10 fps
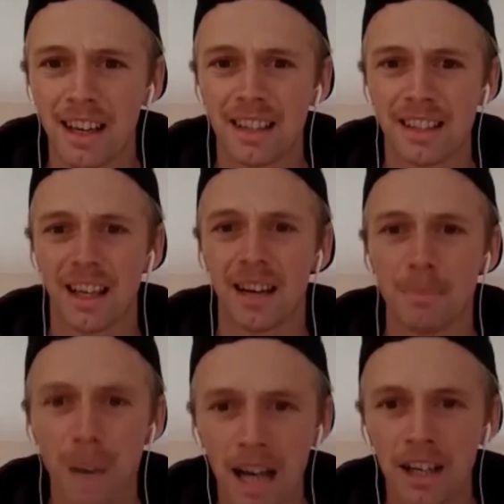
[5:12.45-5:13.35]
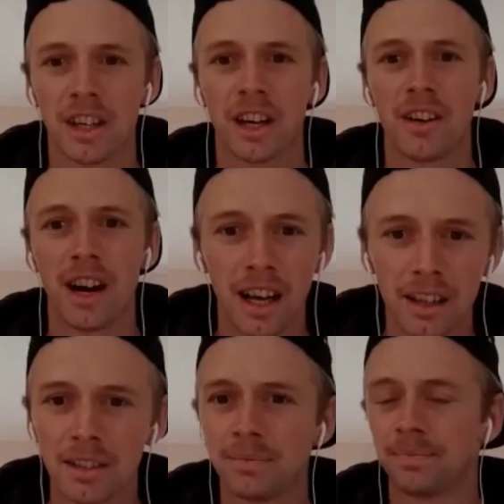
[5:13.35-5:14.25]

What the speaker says: and I started marching around